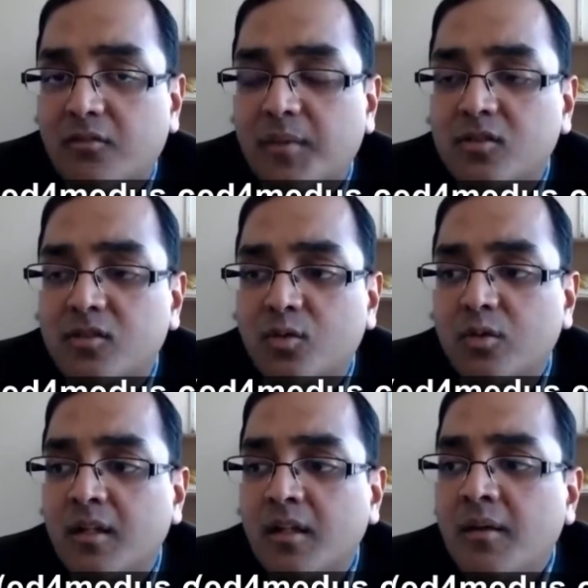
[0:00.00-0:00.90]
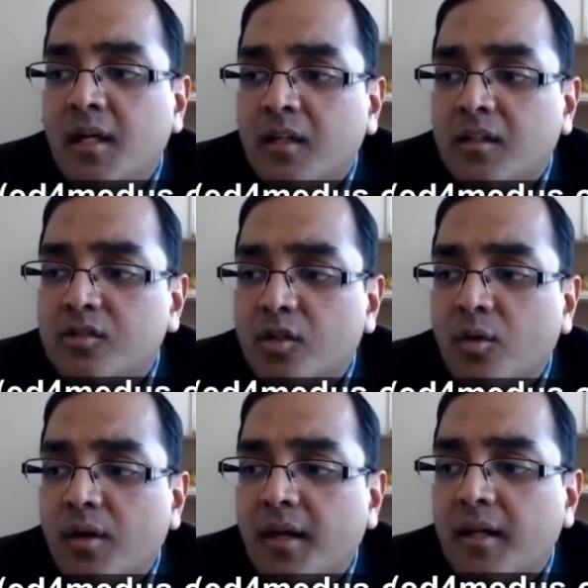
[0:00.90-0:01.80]
med school
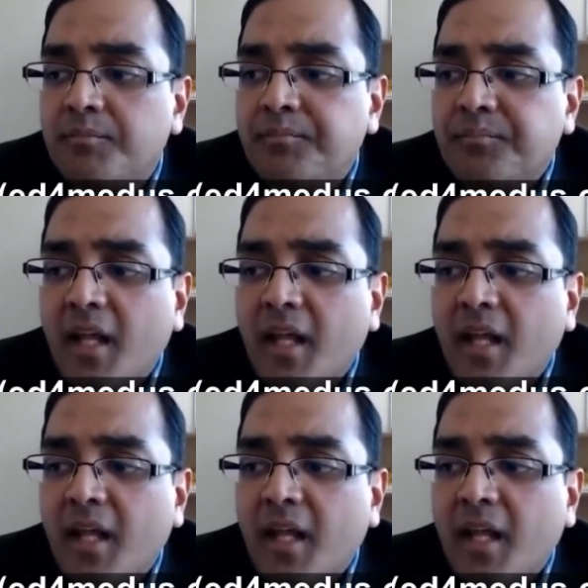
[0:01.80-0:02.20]
so um,